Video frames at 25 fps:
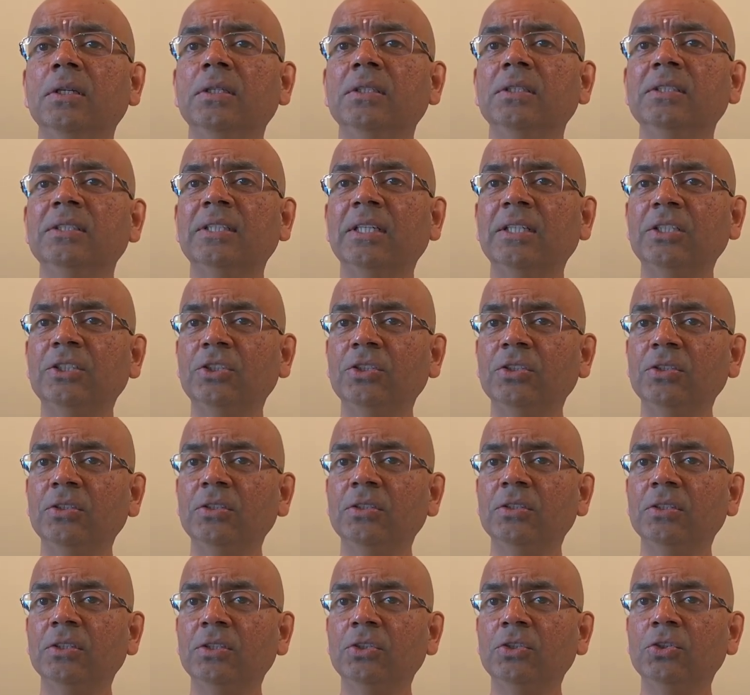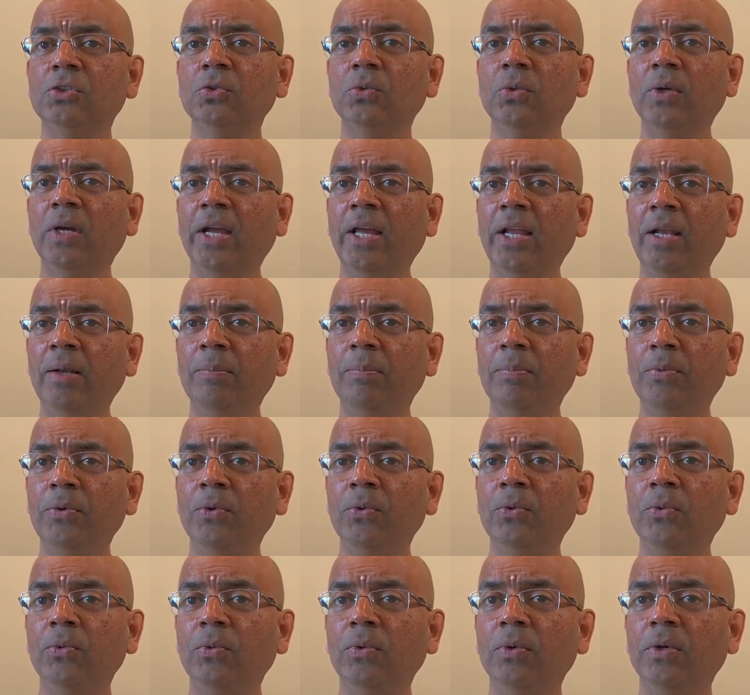sessions is to help
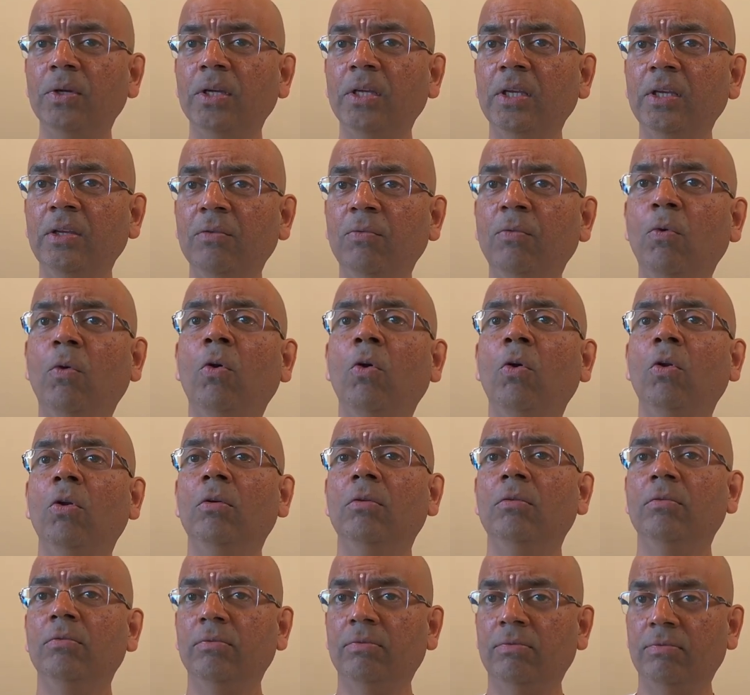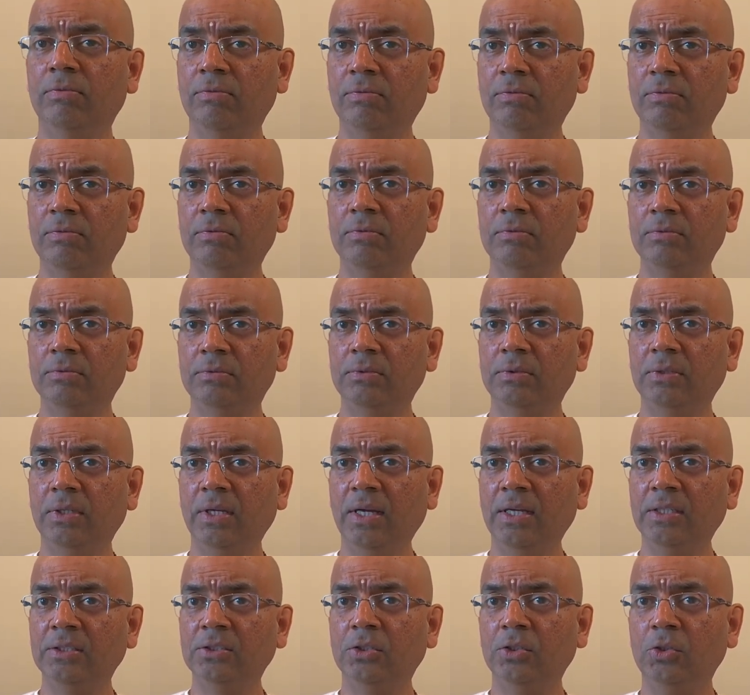you evolve
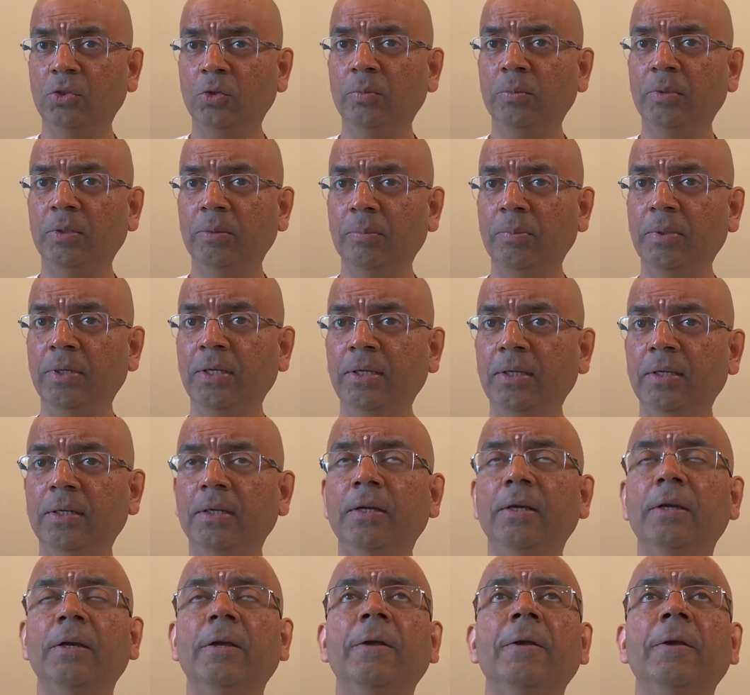as a human being.